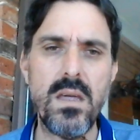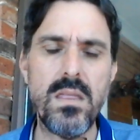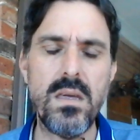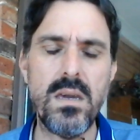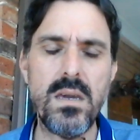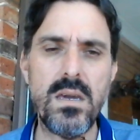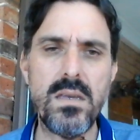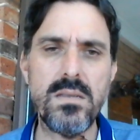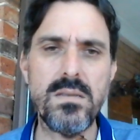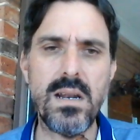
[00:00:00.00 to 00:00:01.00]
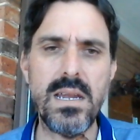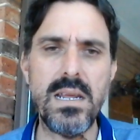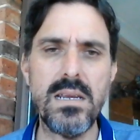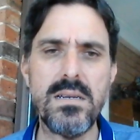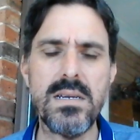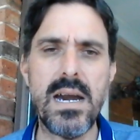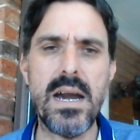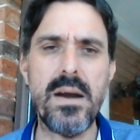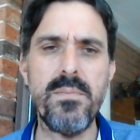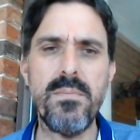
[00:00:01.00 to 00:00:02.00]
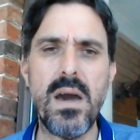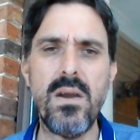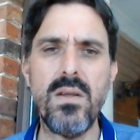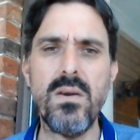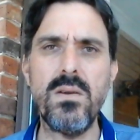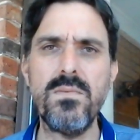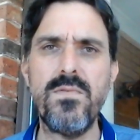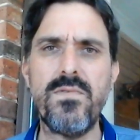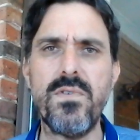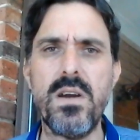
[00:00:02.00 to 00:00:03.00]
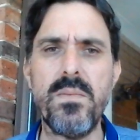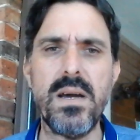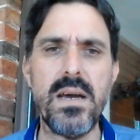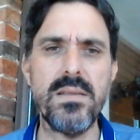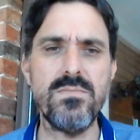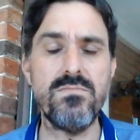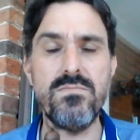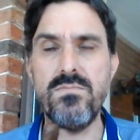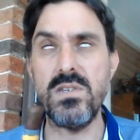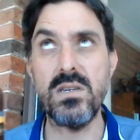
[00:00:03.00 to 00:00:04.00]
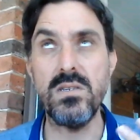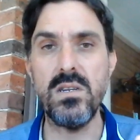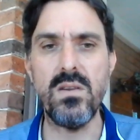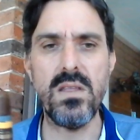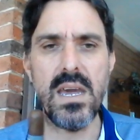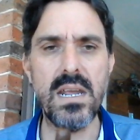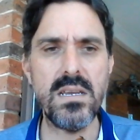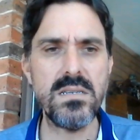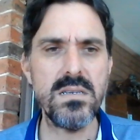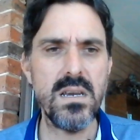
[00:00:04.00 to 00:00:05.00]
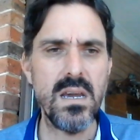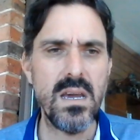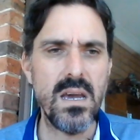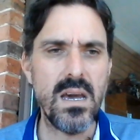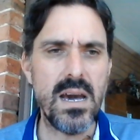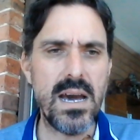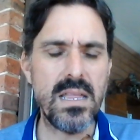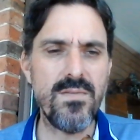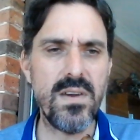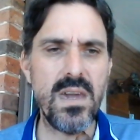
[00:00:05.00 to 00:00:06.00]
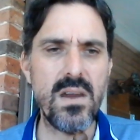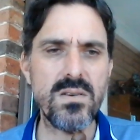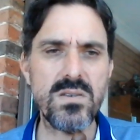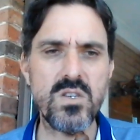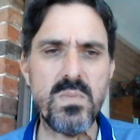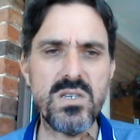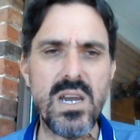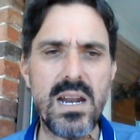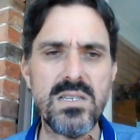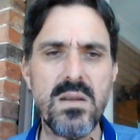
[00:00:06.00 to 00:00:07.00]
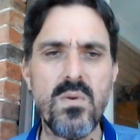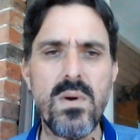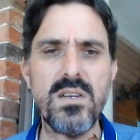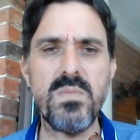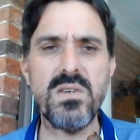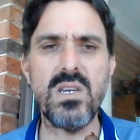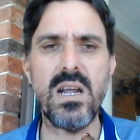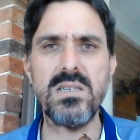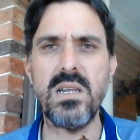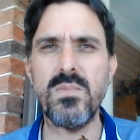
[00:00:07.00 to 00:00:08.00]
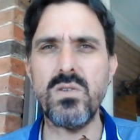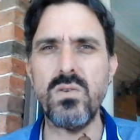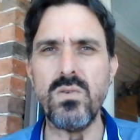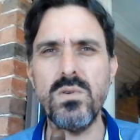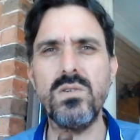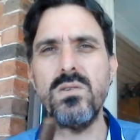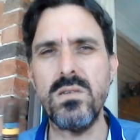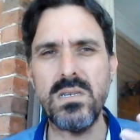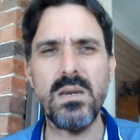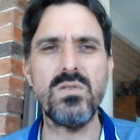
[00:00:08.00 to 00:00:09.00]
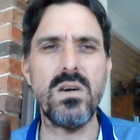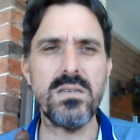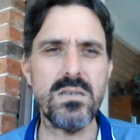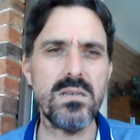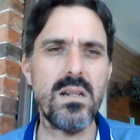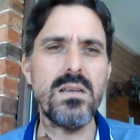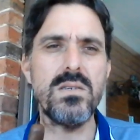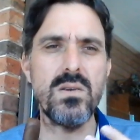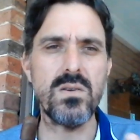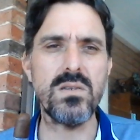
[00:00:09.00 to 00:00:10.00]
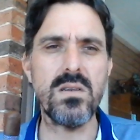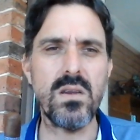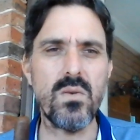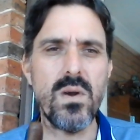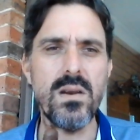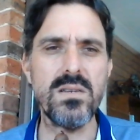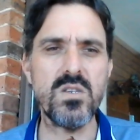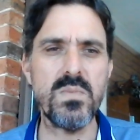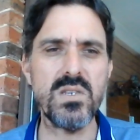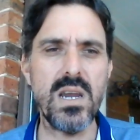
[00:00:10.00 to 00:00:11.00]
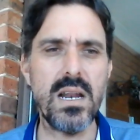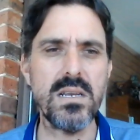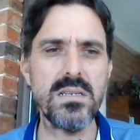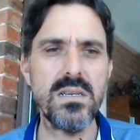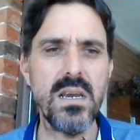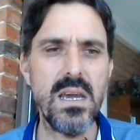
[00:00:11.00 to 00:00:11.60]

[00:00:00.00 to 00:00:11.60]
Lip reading: the deleted Odeon from discontinued in the 80s. The Vergueros Especiales number 1 and Especiales number 2, which are the same size as the Lanceros Coronas Especiales.